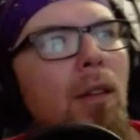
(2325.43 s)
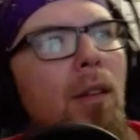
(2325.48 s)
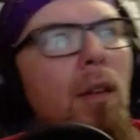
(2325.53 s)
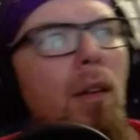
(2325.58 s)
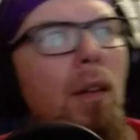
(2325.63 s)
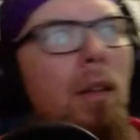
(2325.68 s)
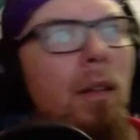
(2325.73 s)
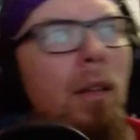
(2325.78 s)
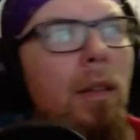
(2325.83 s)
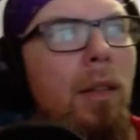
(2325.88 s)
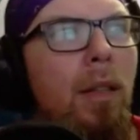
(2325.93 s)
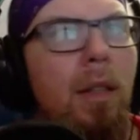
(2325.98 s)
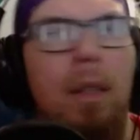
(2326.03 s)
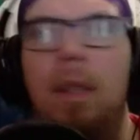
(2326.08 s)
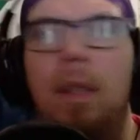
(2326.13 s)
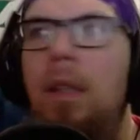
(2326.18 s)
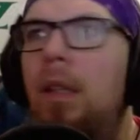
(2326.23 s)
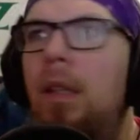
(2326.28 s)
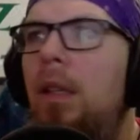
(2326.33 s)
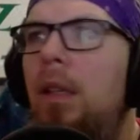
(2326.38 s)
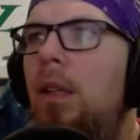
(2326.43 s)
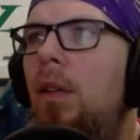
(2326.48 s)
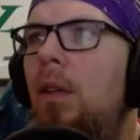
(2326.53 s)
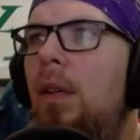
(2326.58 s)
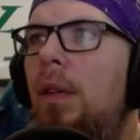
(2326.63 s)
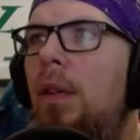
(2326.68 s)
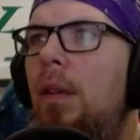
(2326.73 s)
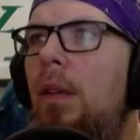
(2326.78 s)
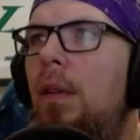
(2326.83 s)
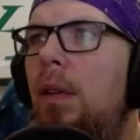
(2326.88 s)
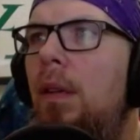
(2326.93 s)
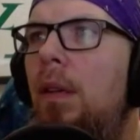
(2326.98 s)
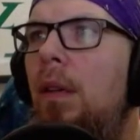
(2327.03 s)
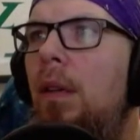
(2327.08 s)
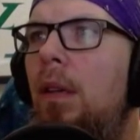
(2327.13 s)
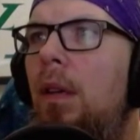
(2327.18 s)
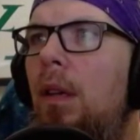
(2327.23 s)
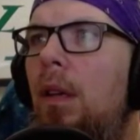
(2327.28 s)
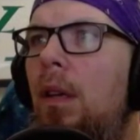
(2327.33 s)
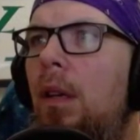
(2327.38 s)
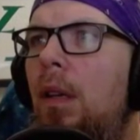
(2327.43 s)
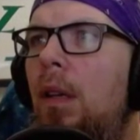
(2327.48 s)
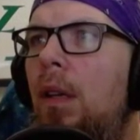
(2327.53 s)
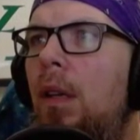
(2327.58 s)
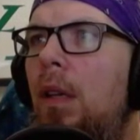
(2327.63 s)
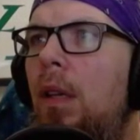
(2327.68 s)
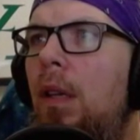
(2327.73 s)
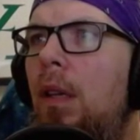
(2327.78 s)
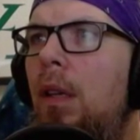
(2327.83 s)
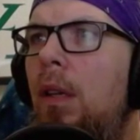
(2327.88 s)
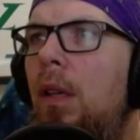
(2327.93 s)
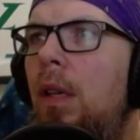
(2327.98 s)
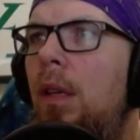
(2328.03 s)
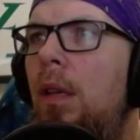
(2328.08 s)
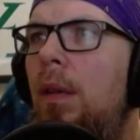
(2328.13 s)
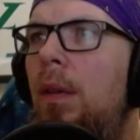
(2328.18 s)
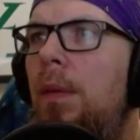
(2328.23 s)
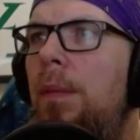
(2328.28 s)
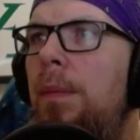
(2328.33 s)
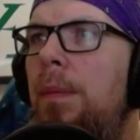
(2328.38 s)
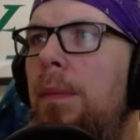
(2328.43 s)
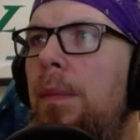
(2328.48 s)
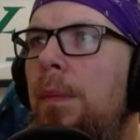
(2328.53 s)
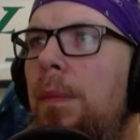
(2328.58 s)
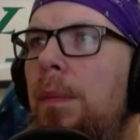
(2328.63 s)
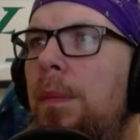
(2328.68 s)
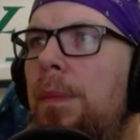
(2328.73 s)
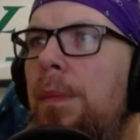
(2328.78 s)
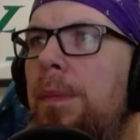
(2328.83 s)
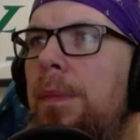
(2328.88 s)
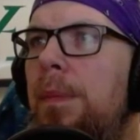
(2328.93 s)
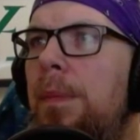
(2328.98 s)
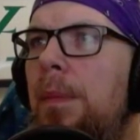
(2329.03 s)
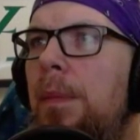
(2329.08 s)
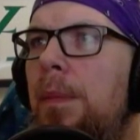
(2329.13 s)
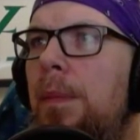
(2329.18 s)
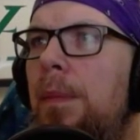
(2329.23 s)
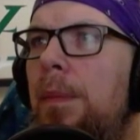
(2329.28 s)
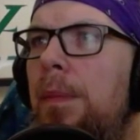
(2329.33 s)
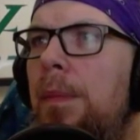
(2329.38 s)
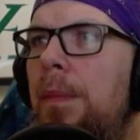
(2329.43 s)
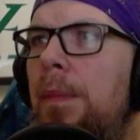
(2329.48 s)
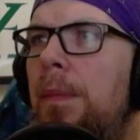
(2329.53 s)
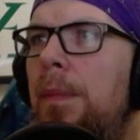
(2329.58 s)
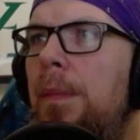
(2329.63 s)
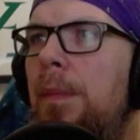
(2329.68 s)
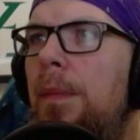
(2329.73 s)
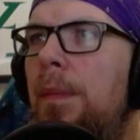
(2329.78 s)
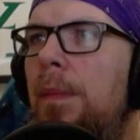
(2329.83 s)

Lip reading: No words are spoken by the person on screen.